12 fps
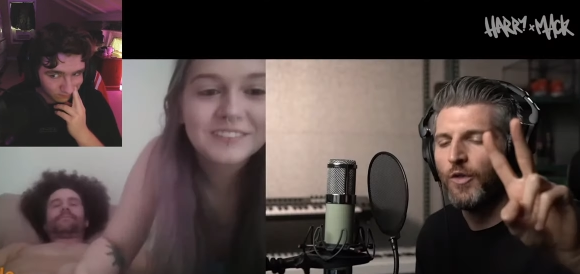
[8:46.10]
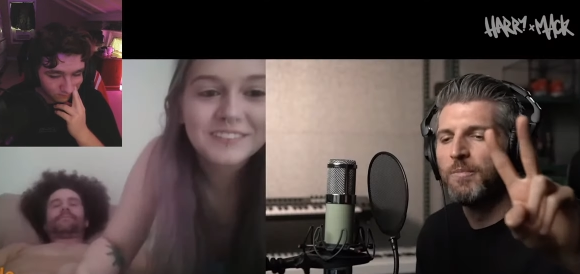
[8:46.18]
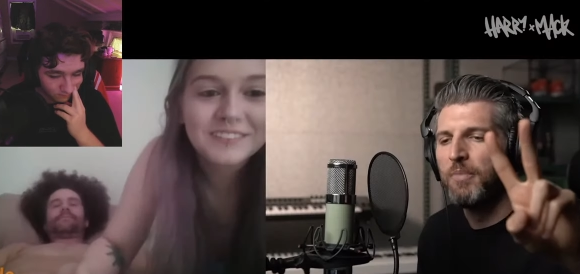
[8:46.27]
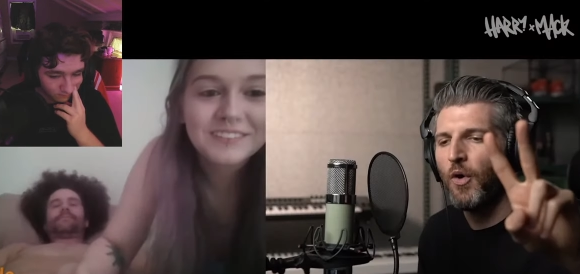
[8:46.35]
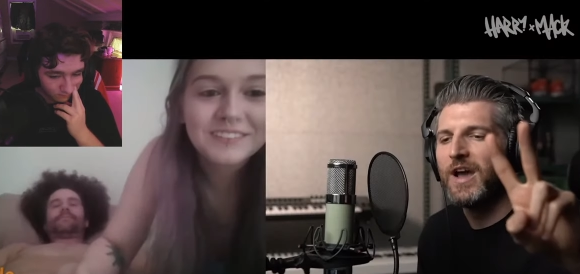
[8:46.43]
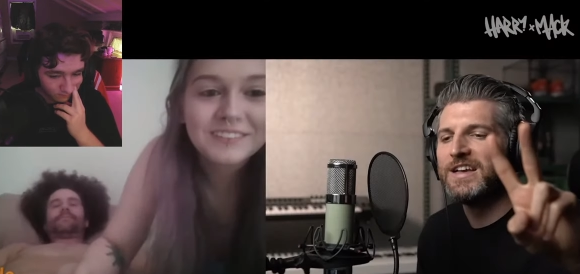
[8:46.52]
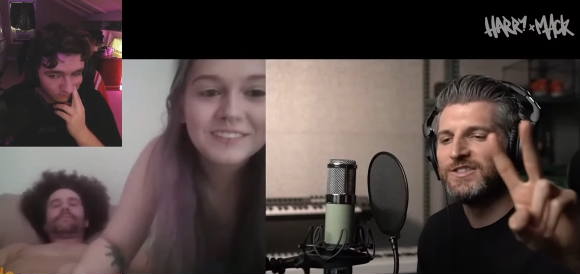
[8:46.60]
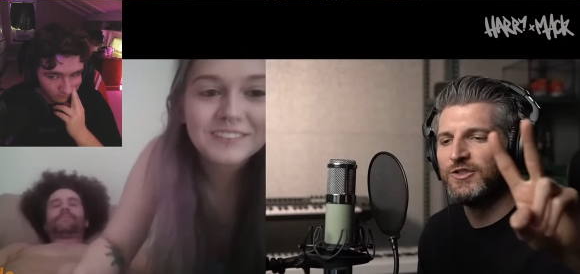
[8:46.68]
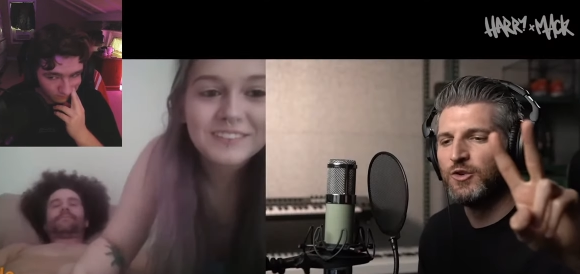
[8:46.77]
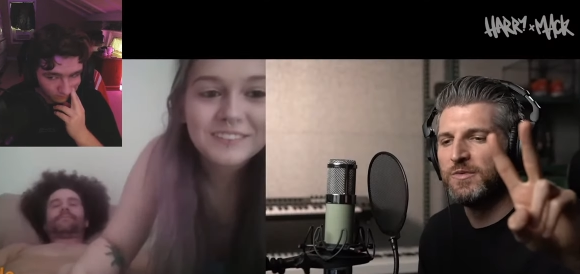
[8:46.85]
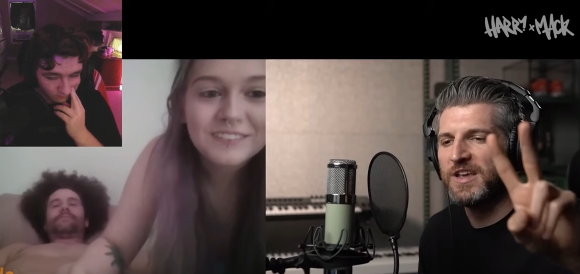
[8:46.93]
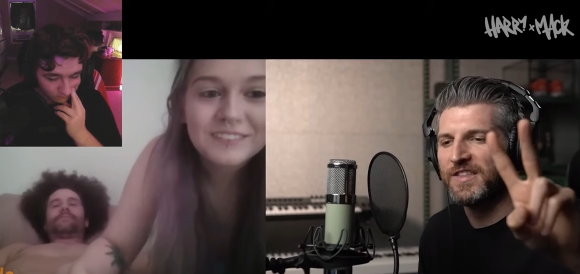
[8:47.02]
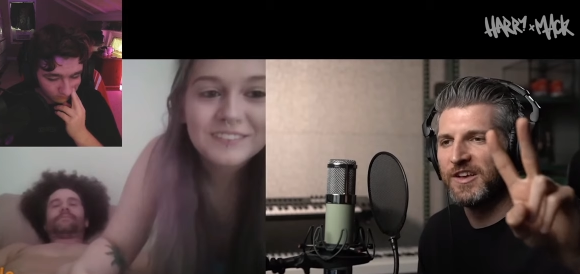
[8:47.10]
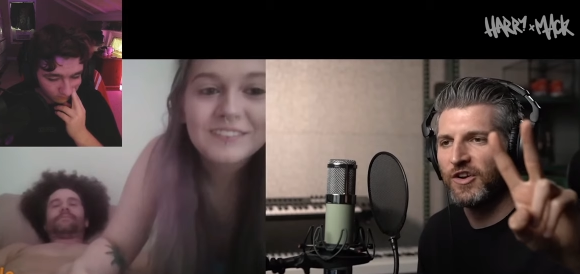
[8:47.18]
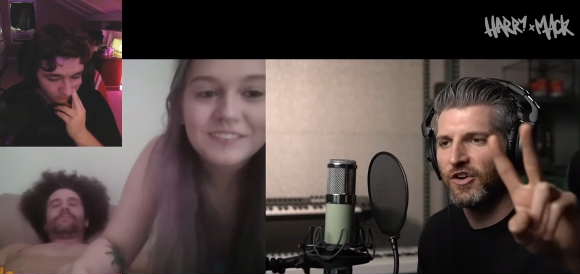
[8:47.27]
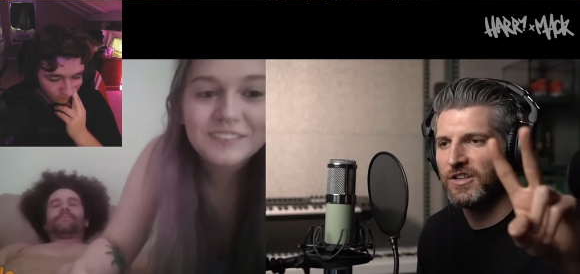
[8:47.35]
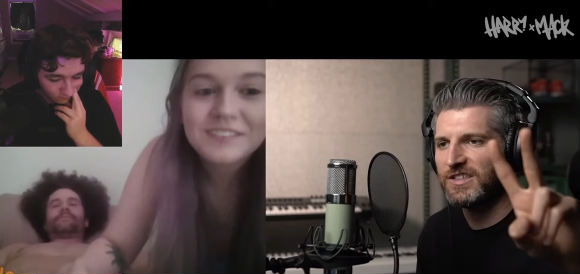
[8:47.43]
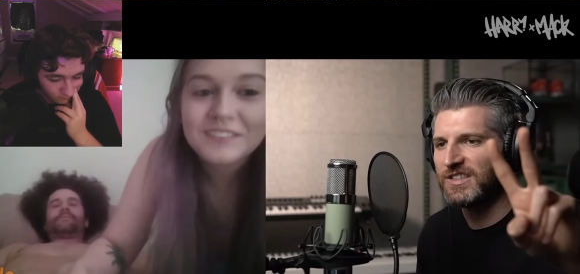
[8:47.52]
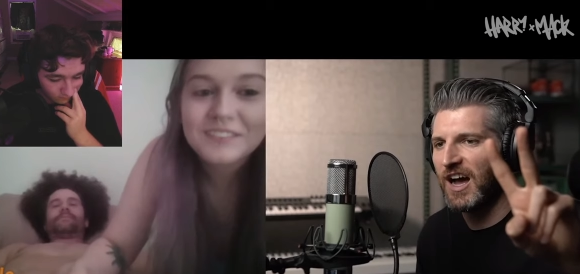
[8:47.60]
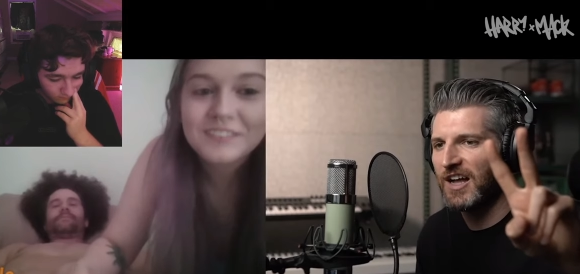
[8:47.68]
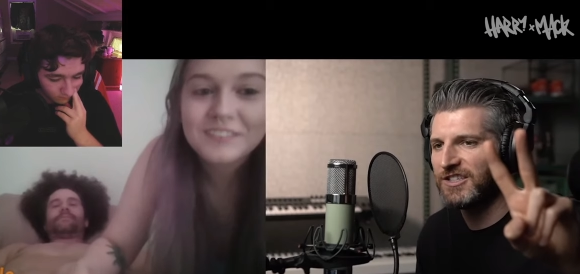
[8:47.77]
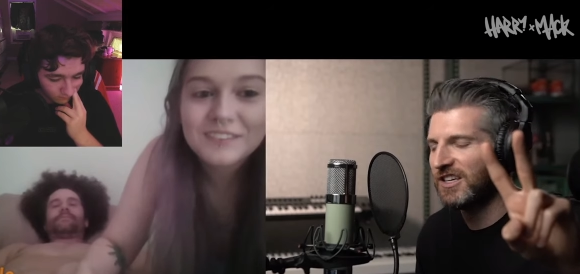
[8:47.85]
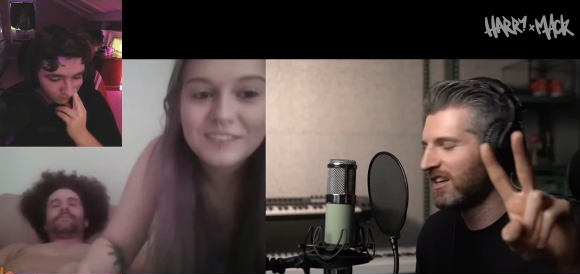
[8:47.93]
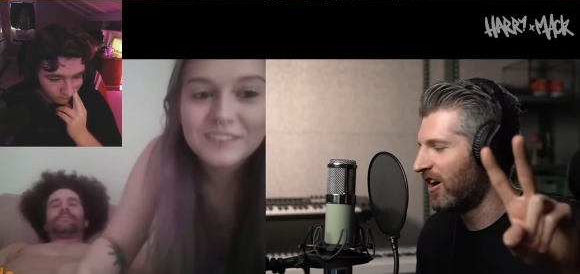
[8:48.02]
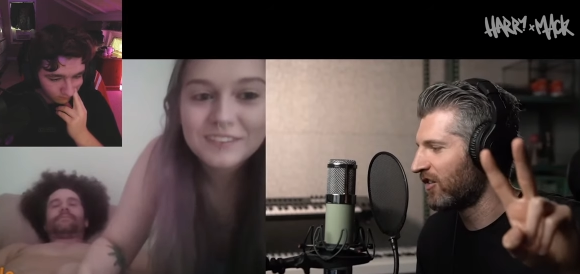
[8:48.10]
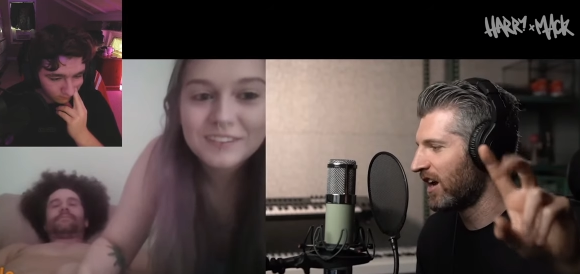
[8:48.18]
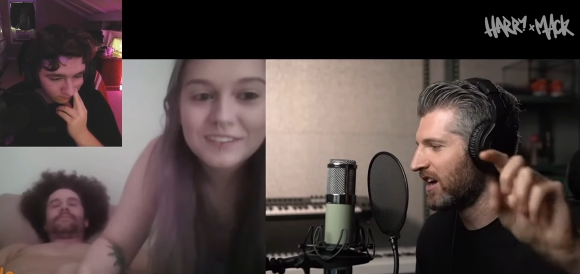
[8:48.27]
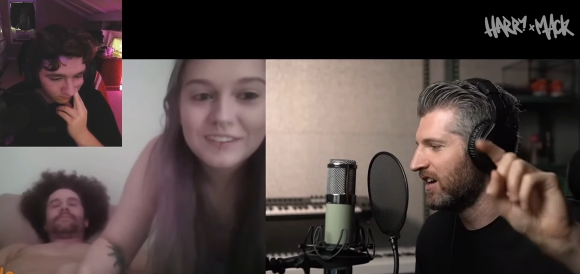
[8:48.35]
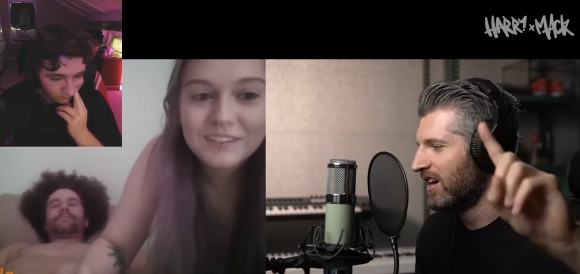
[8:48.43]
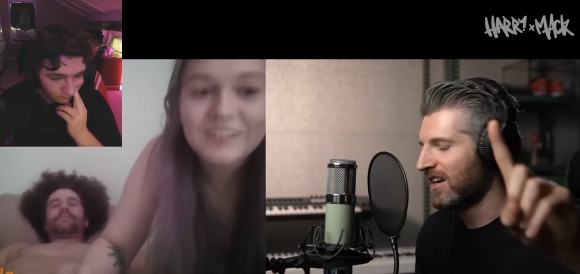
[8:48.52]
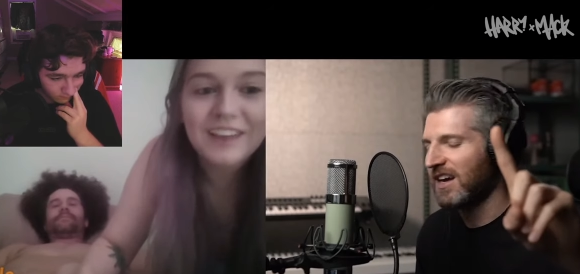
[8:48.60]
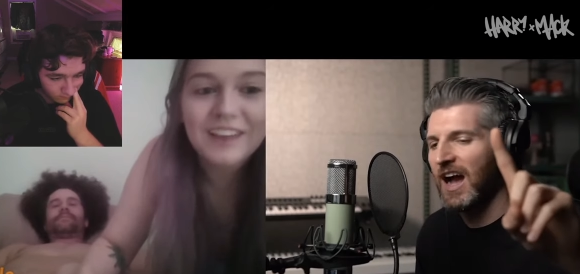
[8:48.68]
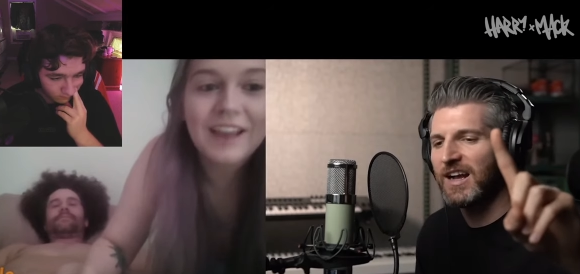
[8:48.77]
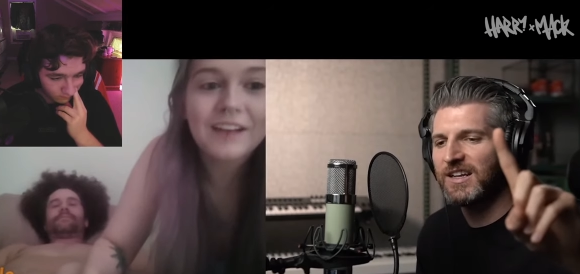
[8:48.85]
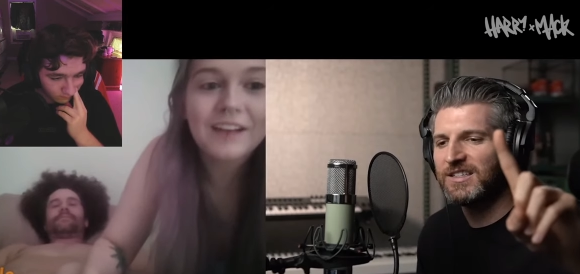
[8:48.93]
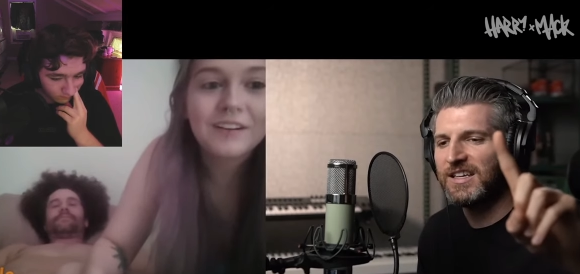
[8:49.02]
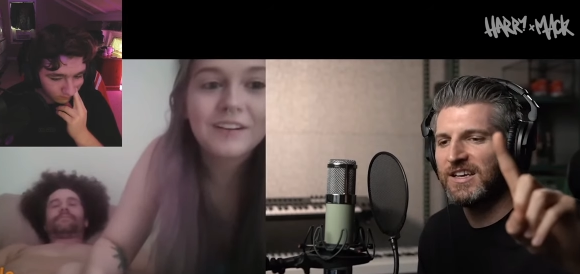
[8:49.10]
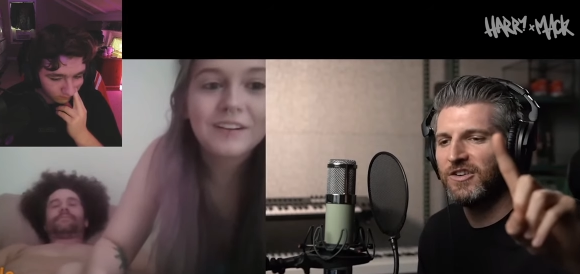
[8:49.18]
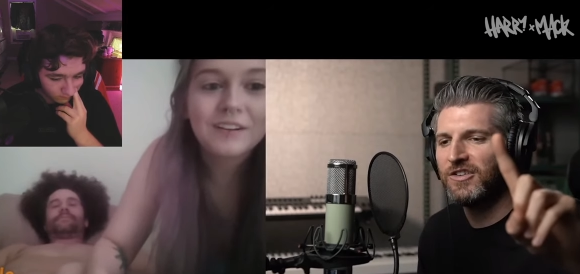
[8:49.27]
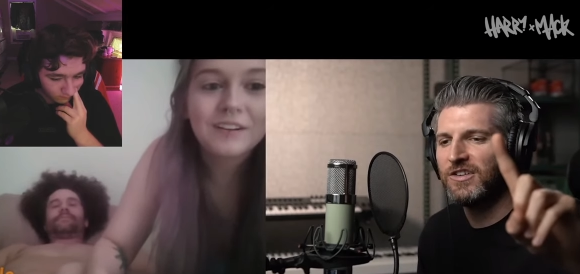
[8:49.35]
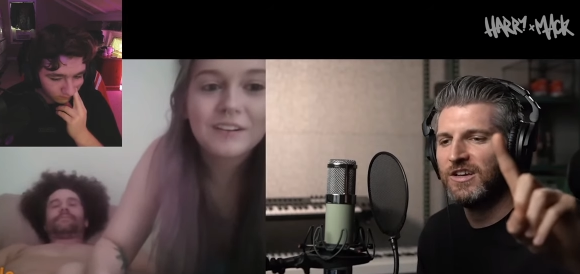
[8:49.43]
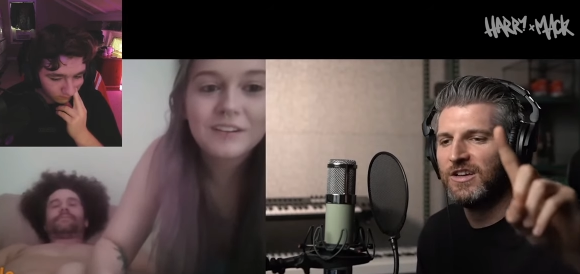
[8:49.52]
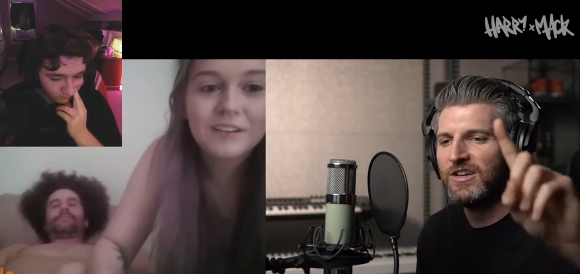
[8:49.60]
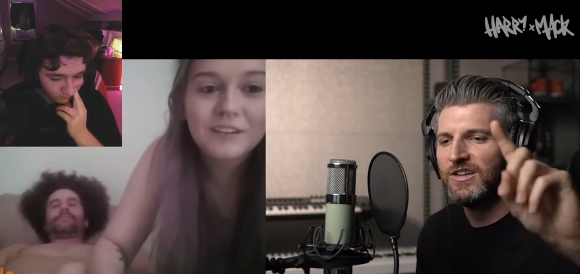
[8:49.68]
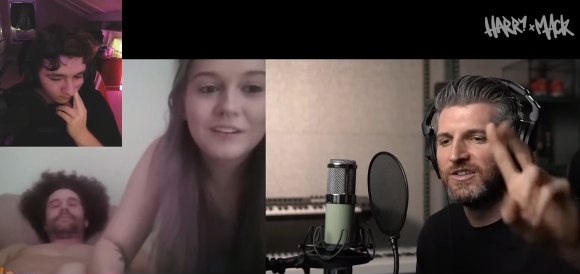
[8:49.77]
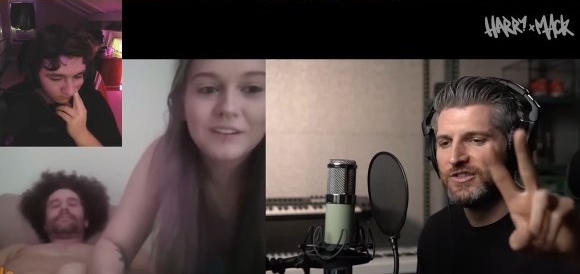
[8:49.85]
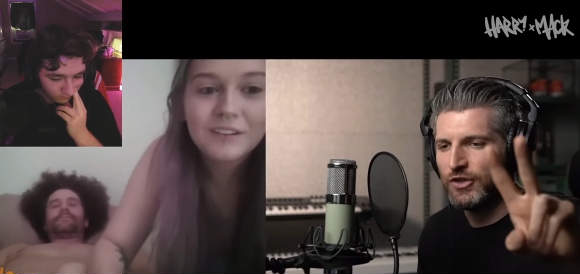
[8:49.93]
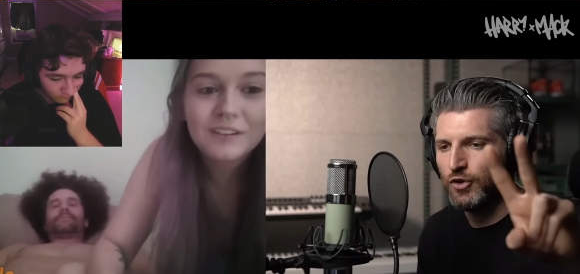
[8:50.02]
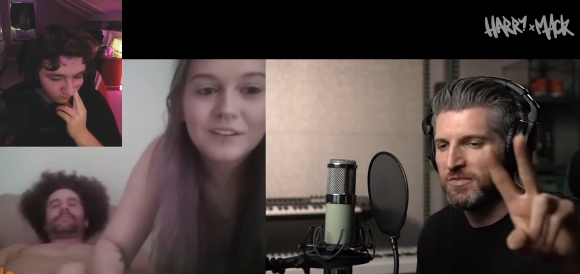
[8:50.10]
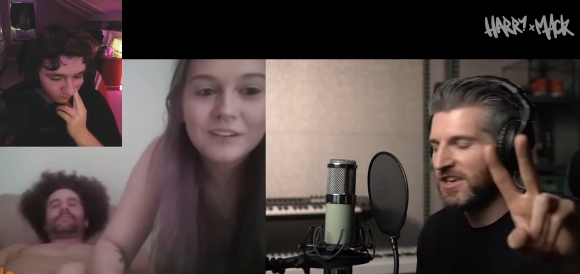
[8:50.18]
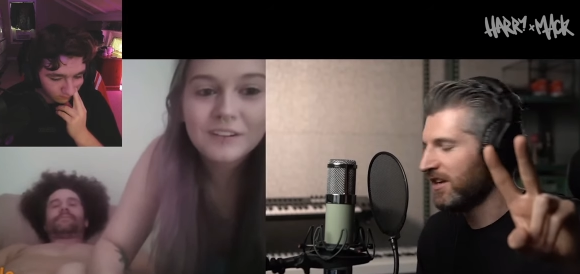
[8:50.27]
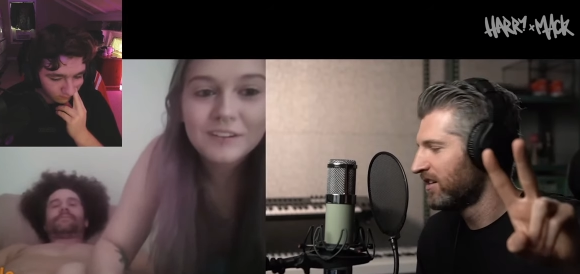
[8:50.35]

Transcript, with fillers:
Speaker 1: boy is Doobie and the girl is Ganja. Okay. Yeah. Cockatiel, Doobie,